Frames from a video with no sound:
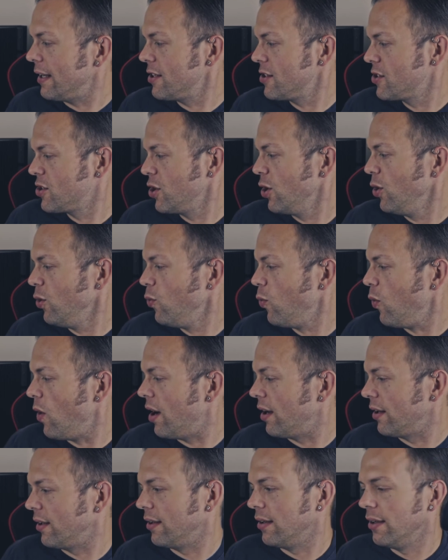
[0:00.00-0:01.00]
It's
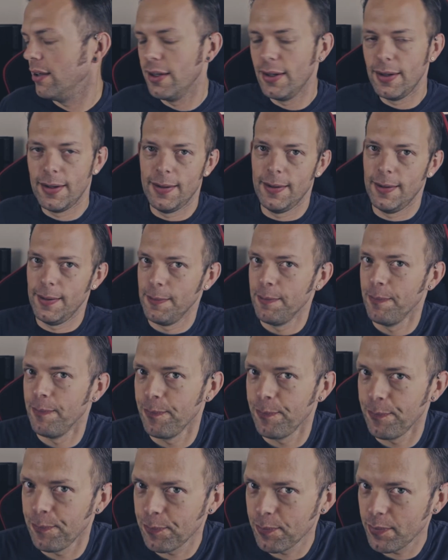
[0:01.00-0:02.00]
2-1.
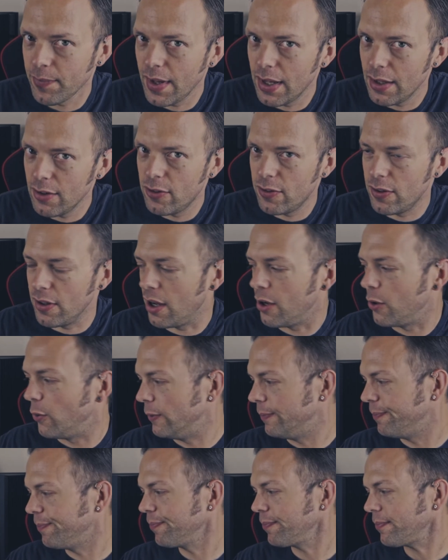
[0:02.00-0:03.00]
So